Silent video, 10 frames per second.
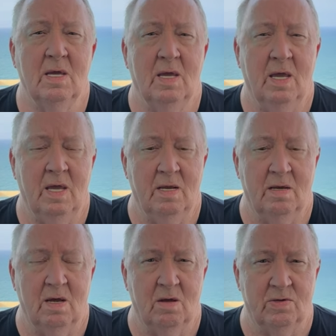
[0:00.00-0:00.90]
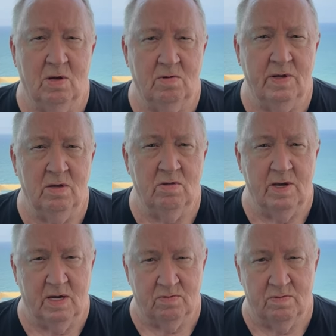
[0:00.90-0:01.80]
And I'll talk to you on the
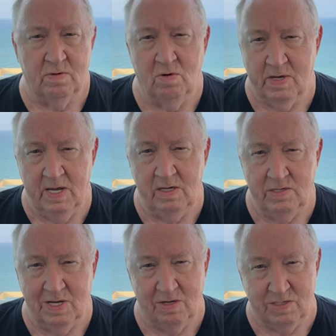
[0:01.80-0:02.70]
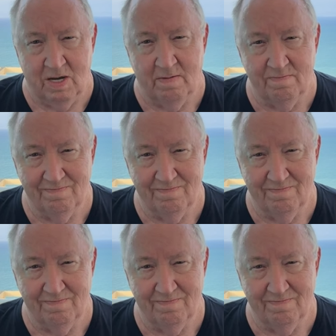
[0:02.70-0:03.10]
next one, okay? Ciao, ciao.